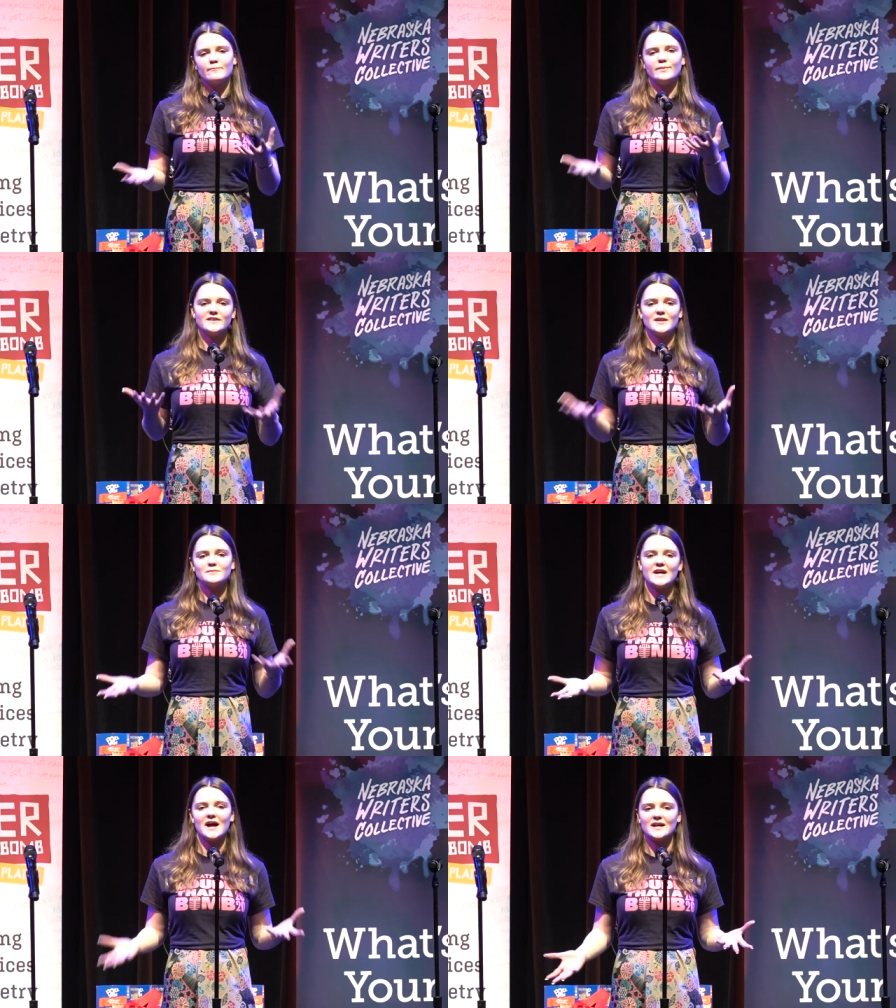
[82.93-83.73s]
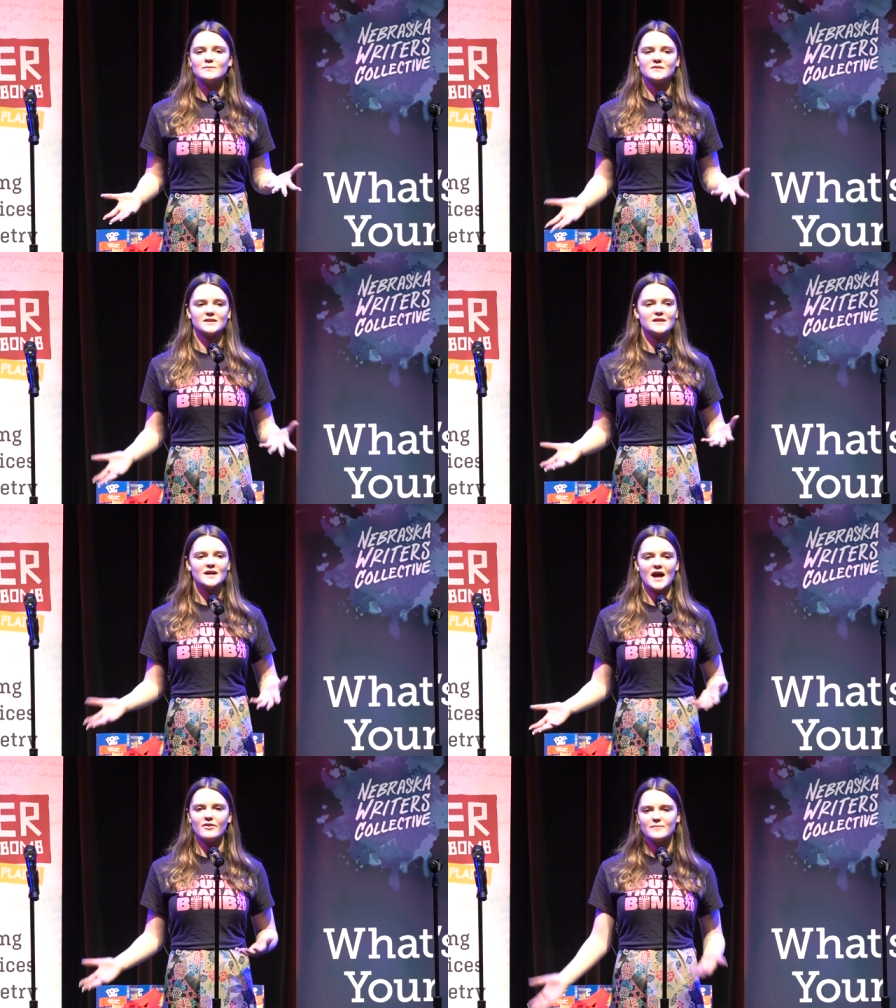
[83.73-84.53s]
But sometimes
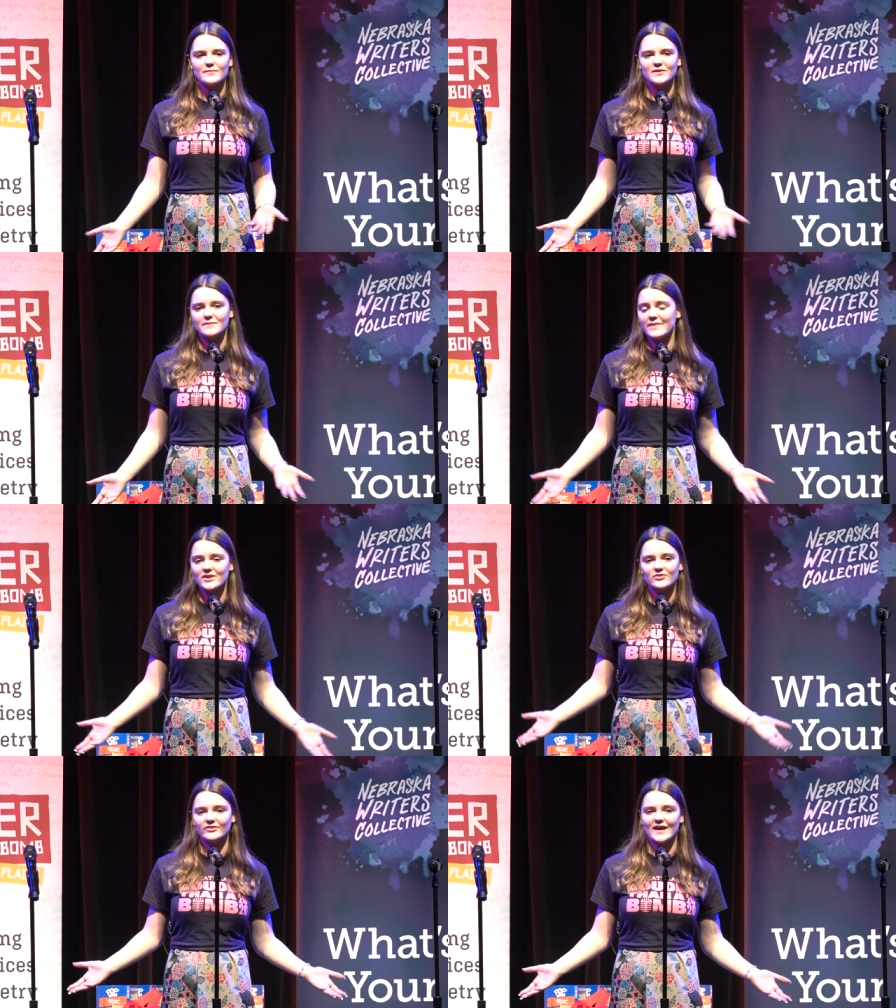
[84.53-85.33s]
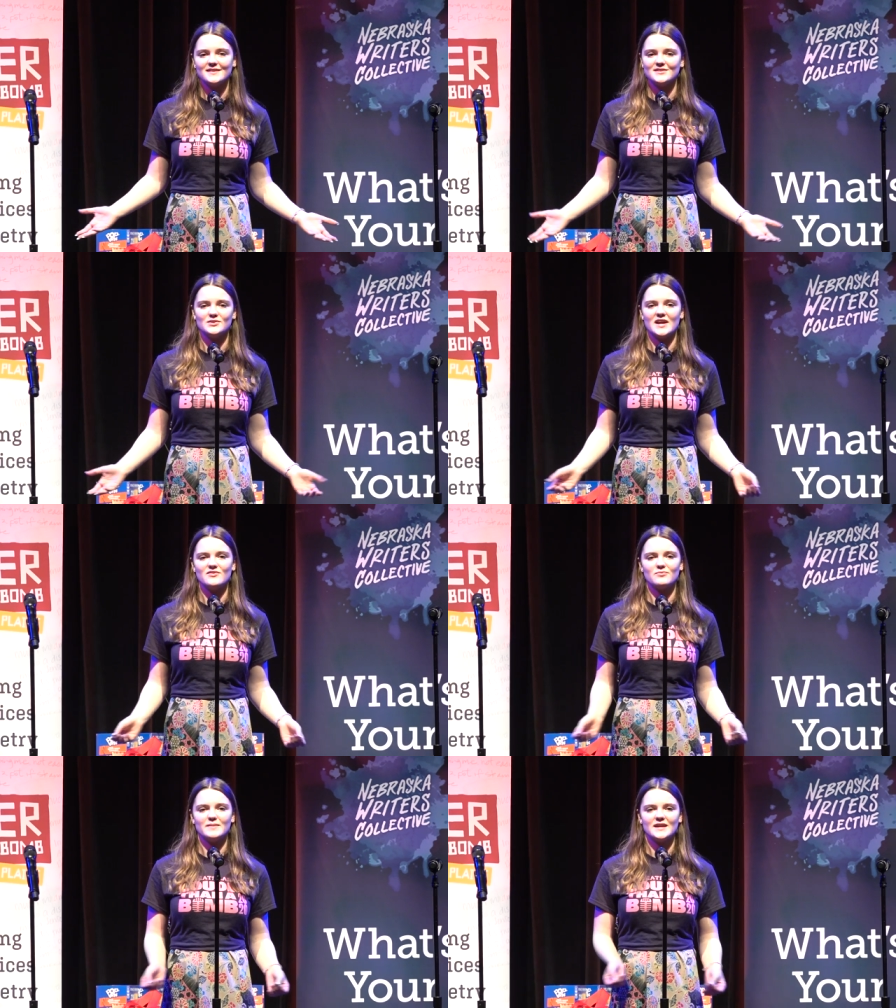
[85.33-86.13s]
I remember the butterflies you
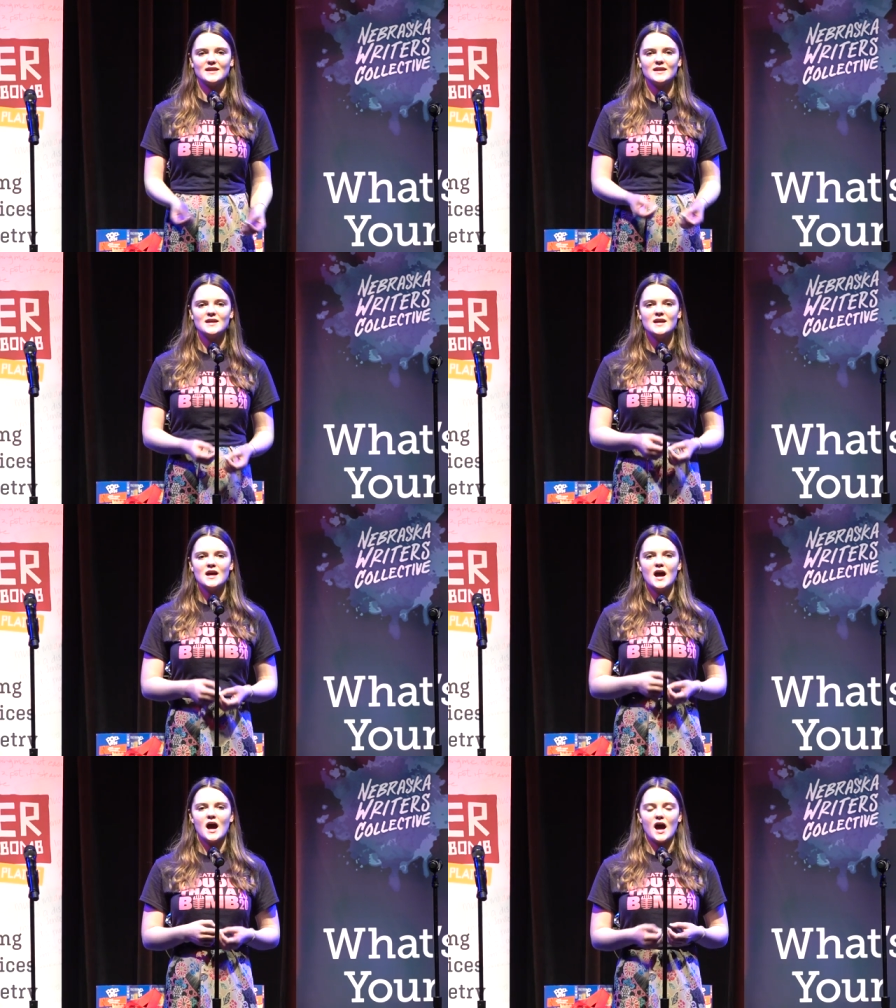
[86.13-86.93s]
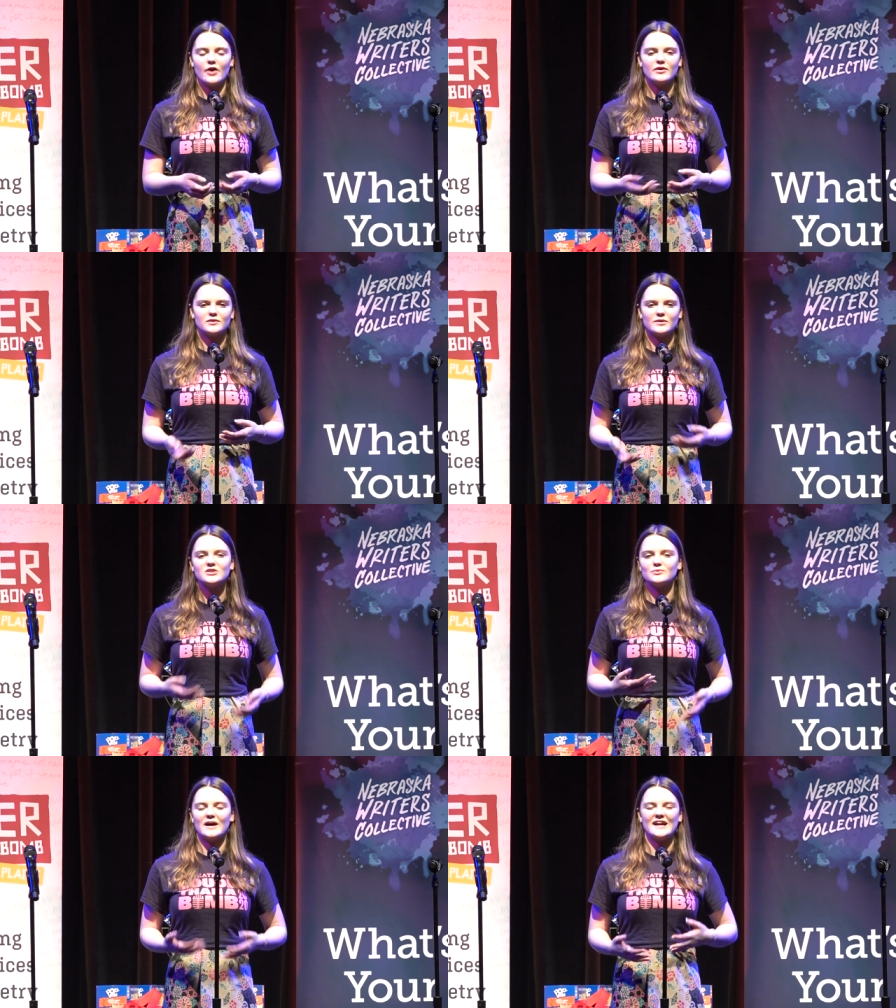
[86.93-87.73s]
gave me. I always
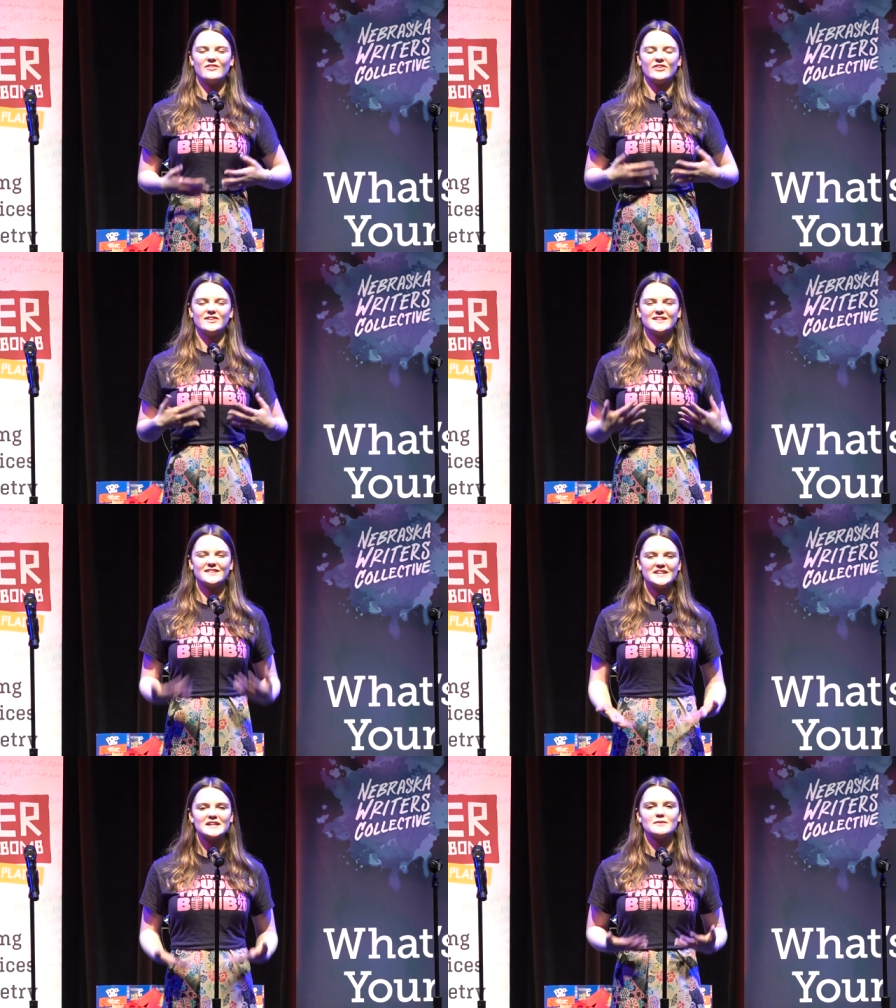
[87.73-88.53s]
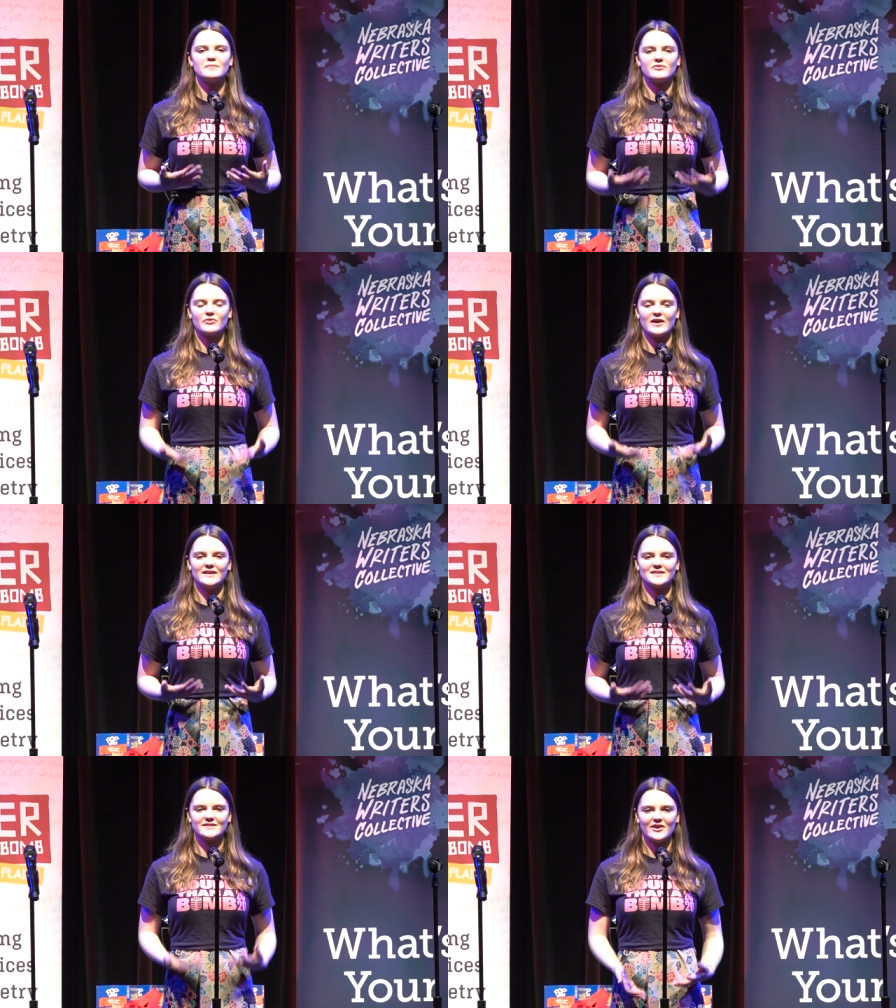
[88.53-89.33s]
wondered why I felt sick before I
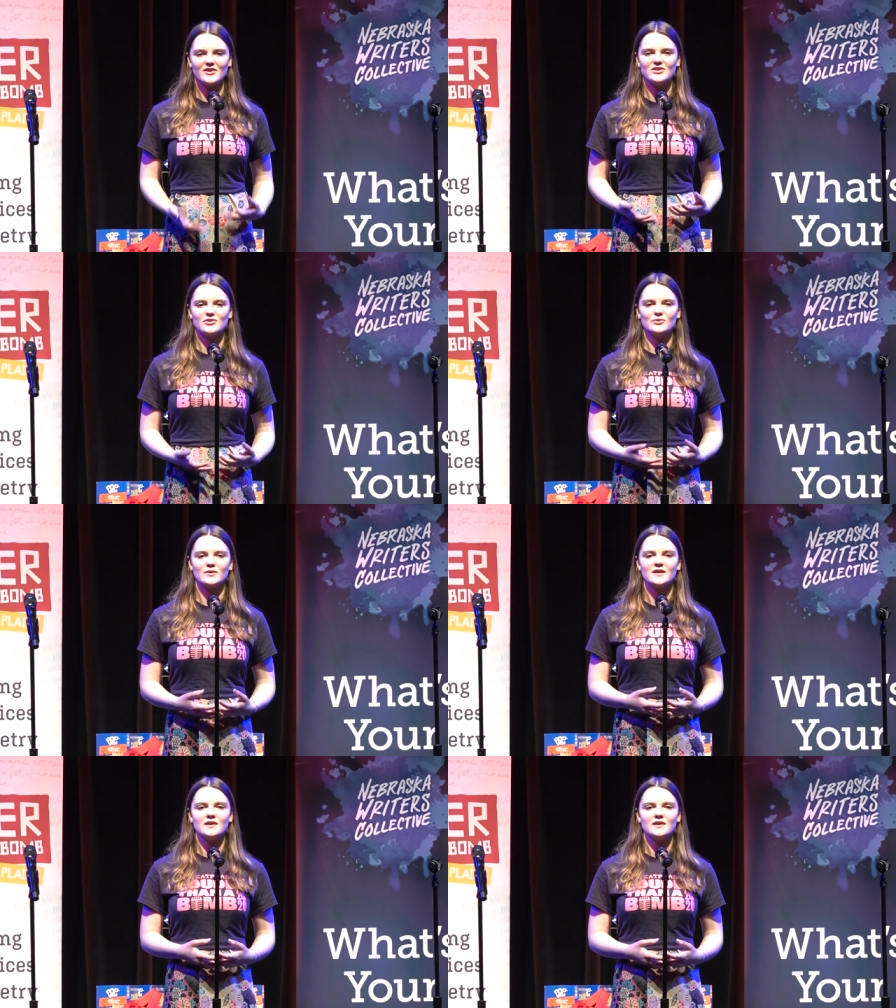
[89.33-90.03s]
saw you.